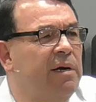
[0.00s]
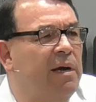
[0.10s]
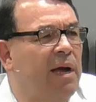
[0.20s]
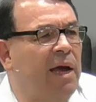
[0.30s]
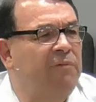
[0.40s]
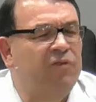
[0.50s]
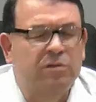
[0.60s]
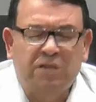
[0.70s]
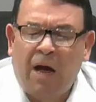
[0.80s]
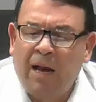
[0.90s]
And
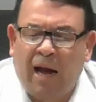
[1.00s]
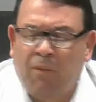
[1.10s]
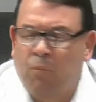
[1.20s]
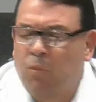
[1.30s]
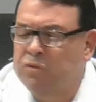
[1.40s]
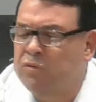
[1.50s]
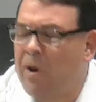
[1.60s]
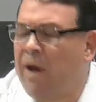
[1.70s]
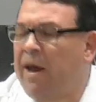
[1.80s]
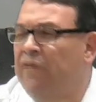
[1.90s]
folks, I, I was
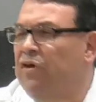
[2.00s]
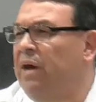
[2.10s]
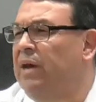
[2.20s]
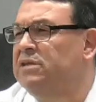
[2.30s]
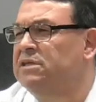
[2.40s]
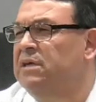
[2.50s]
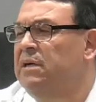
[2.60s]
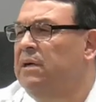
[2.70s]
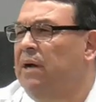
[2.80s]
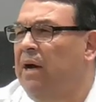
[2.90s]
around athletics
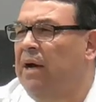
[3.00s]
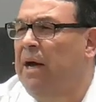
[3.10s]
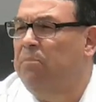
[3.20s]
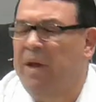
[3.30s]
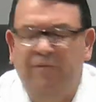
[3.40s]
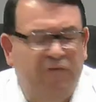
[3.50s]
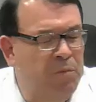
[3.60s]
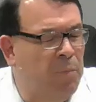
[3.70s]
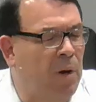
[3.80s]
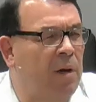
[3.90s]
uh, I played
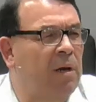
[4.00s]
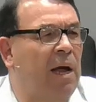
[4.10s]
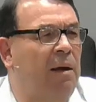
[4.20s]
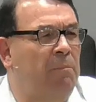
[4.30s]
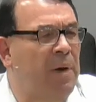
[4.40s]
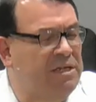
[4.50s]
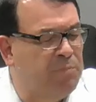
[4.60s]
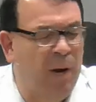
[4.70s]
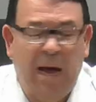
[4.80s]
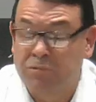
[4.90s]
football, uh,
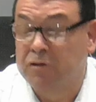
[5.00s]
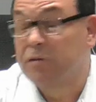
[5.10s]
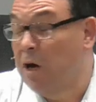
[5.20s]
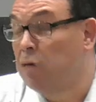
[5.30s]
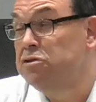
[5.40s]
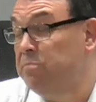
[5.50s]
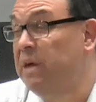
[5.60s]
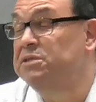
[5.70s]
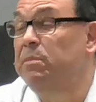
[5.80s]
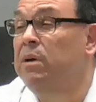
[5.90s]
baseball. I was going to coach
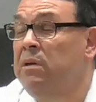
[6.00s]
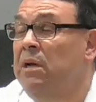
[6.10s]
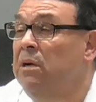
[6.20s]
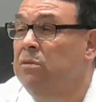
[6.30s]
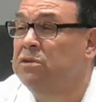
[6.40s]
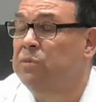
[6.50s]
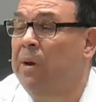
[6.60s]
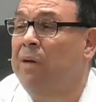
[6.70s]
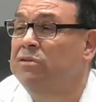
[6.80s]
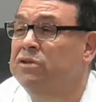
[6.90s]
baseball, was what
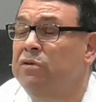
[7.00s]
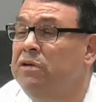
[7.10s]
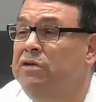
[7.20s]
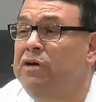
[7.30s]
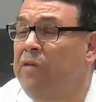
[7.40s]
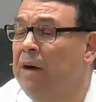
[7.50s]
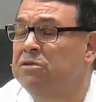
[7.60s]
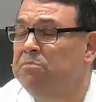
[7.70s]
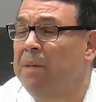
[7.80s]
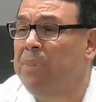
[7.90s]
I was going to do. That
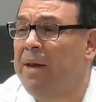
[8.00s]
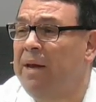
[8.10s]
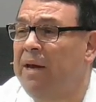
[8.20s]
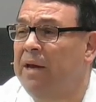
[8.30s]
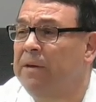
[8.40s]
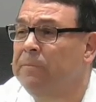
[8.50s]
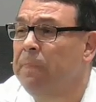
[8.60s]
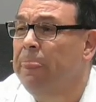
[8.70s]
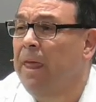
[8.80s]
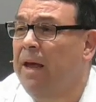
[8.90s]
was my plan.
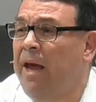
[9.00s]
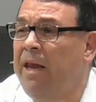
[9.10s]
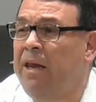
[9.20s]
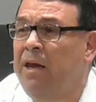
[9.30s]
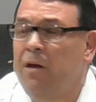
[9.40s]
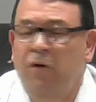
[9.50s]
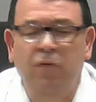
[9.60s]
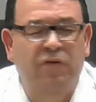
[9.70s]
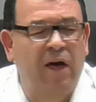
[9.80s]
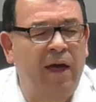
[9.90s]
And you
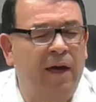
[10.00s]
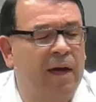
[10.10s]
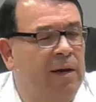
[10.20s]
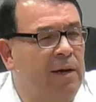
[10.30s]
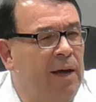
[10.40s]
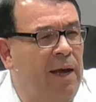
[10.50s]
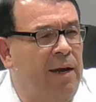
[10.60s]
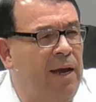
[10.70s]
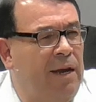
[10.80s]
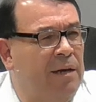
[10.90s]
take, and,
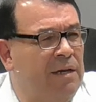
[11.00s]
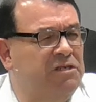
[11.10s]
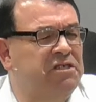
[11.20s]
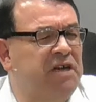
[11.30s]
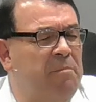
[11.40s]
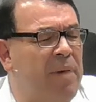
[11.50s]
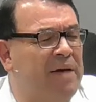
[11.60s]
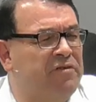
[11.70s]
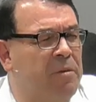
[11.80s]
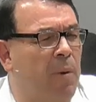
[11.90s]
and let's just take
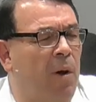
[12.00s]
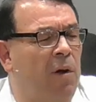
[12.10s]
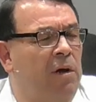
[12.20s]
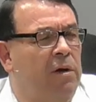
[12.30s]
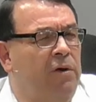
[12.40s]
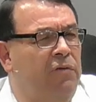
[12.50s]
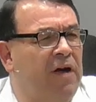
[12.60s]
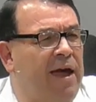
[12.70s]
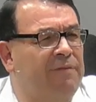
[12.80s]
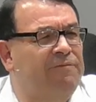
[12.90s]
basketball. You
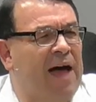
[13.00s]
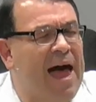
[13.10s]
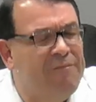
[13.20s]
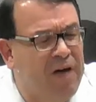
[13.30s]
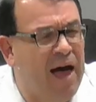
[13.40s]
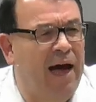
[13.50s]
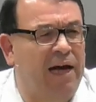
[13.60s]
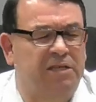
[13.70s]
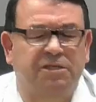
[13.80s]
take five guys